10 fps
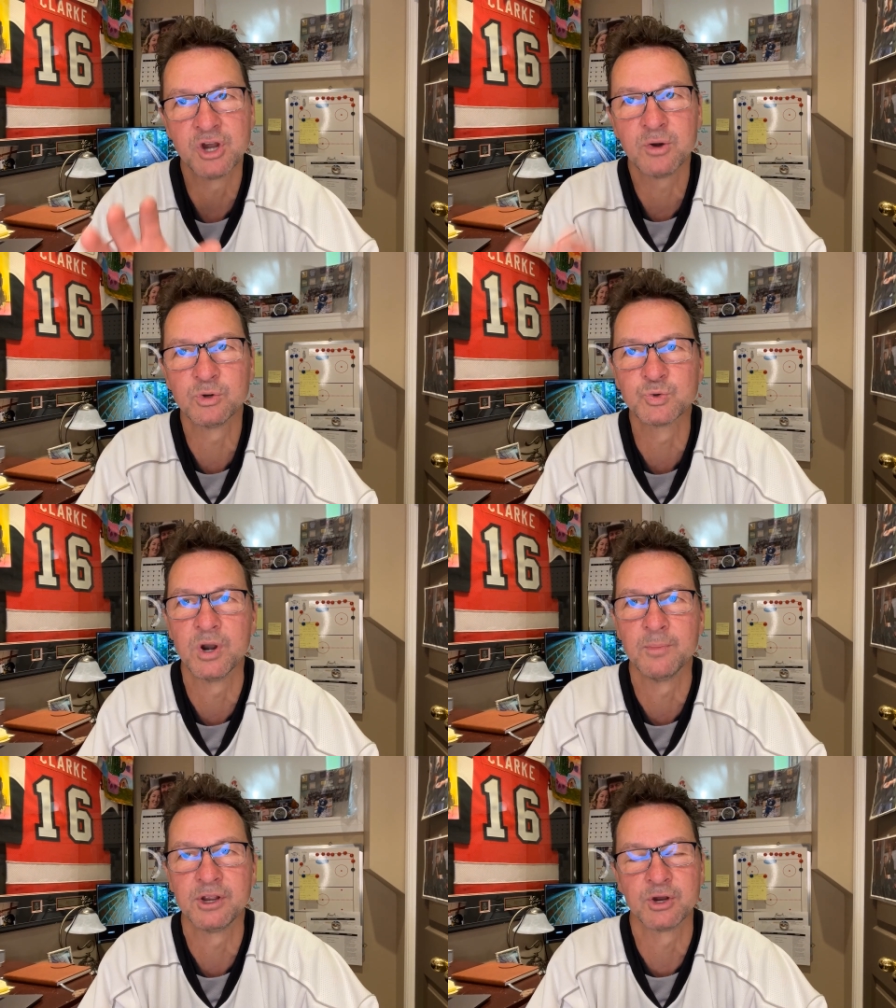John was
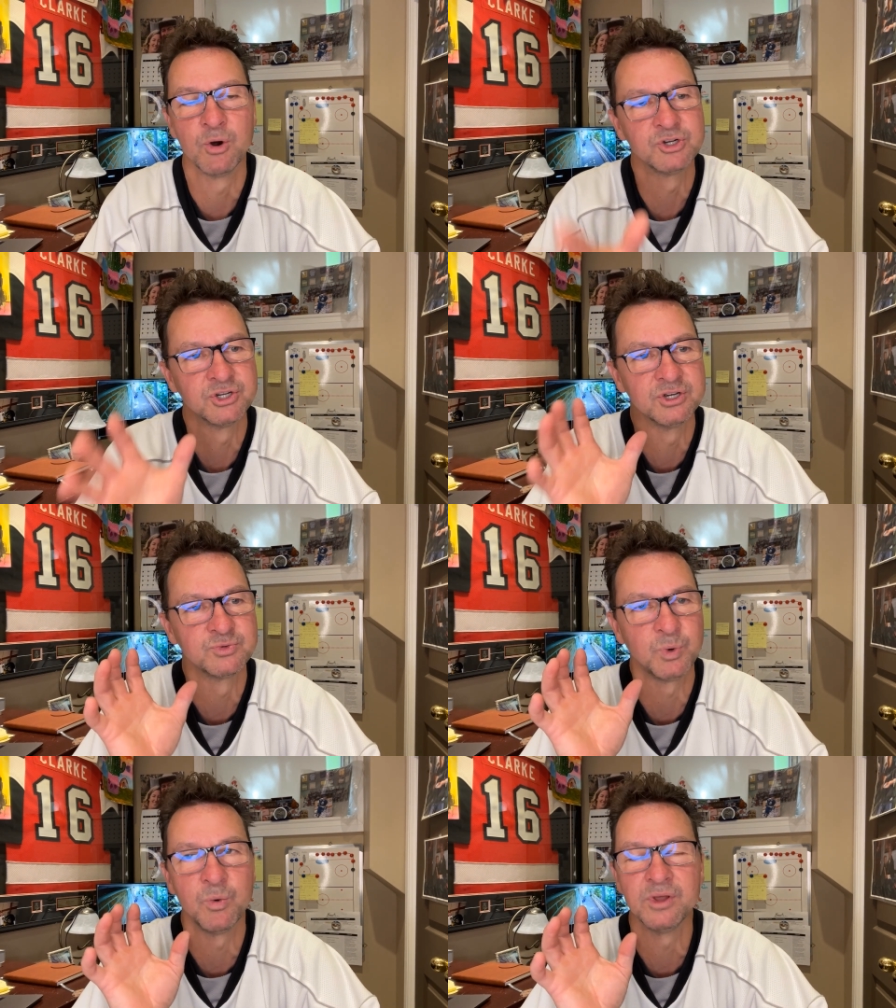one of my
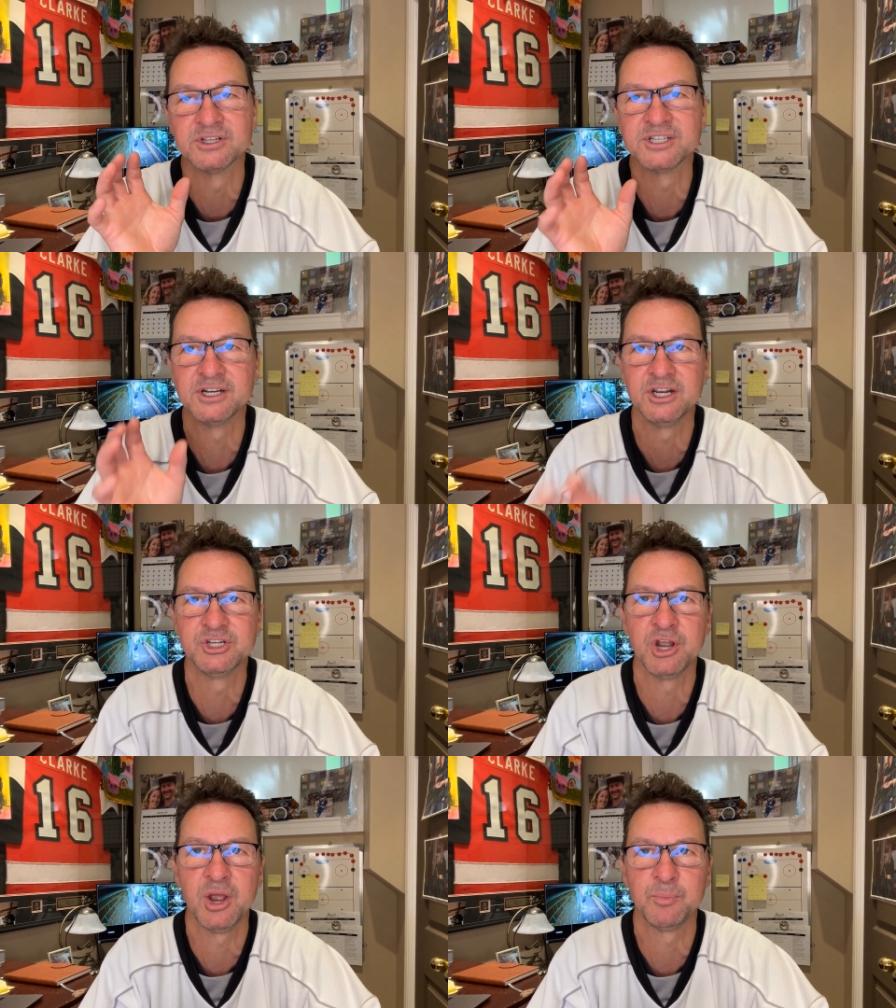coaches. We won the
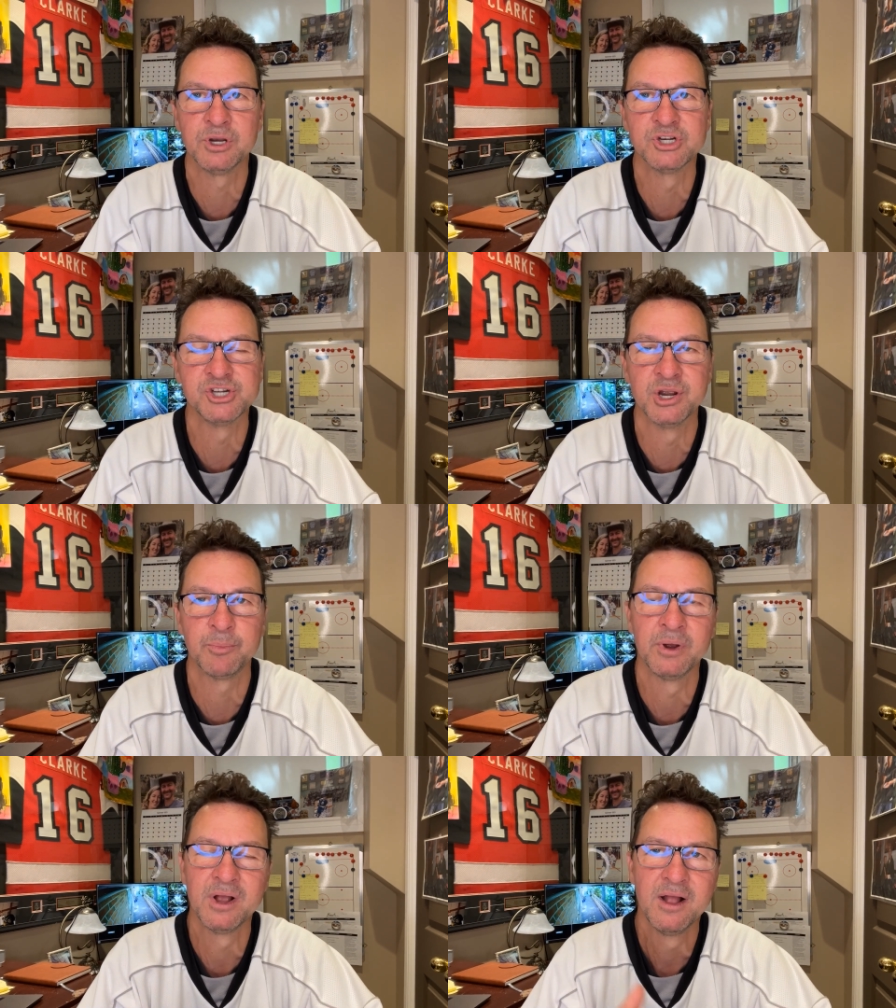city championship.